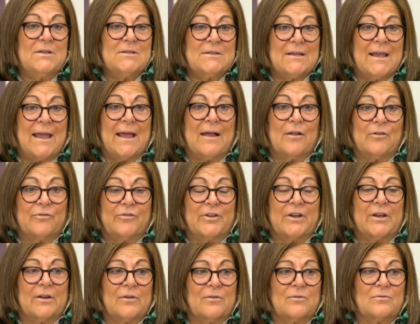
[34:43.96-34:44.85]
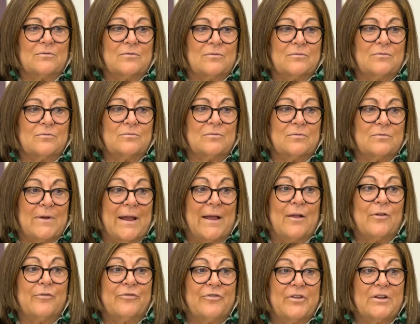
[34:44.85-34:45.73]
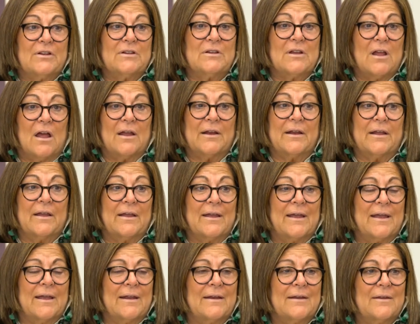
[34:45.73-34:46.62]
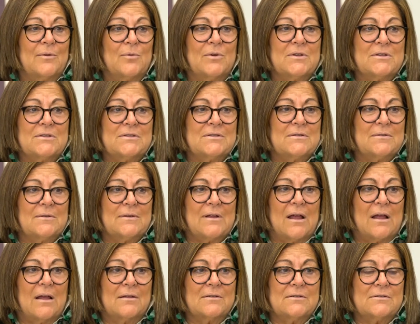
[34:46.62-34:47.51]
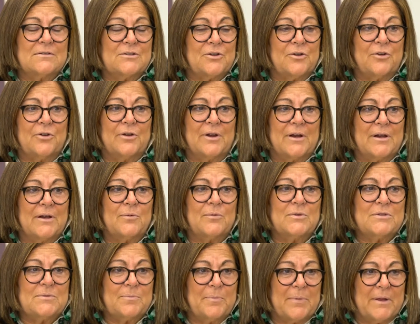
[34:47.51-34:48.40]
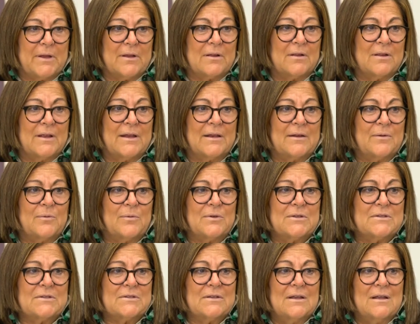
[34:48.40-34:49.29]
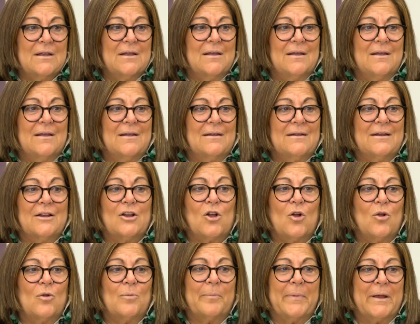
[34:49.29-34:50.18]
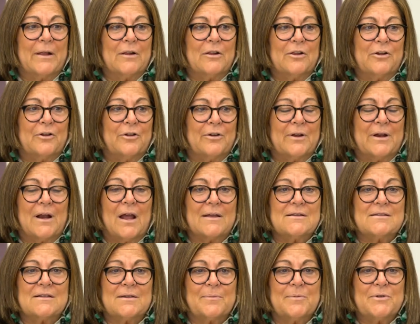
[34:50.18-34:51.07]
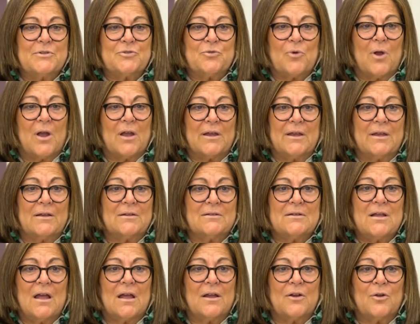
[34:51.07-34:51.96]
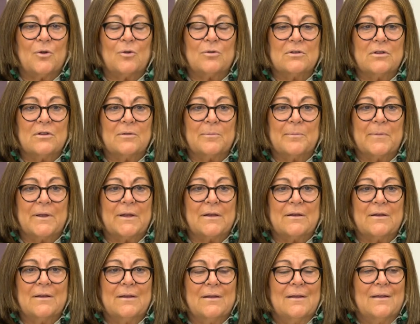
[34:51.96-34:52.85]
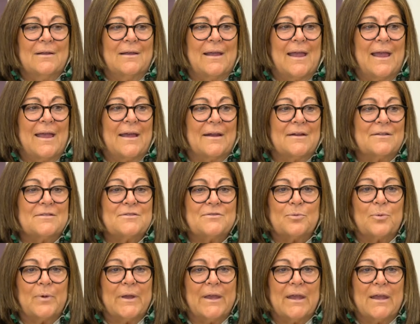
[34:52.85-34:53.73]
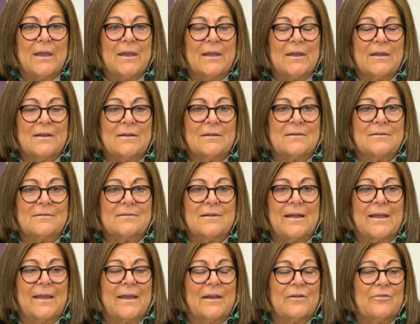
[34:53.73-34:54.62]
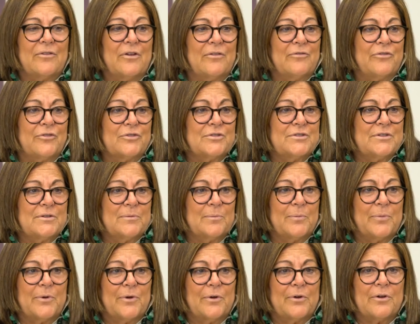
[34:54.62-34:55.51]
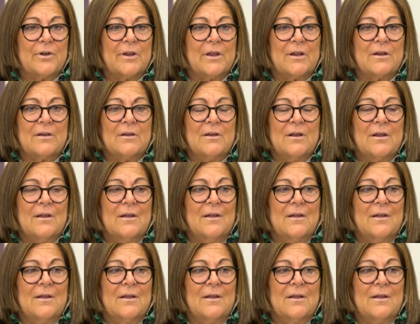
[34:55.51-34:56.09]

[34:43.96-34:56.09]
Calvin and Ralph and Donna, and it was Oscar, and it was Bill, and it was Nicole Miller and Isaac Mizrahi and Todd Oldham and Anna Sui and Diane von Furstenberg and,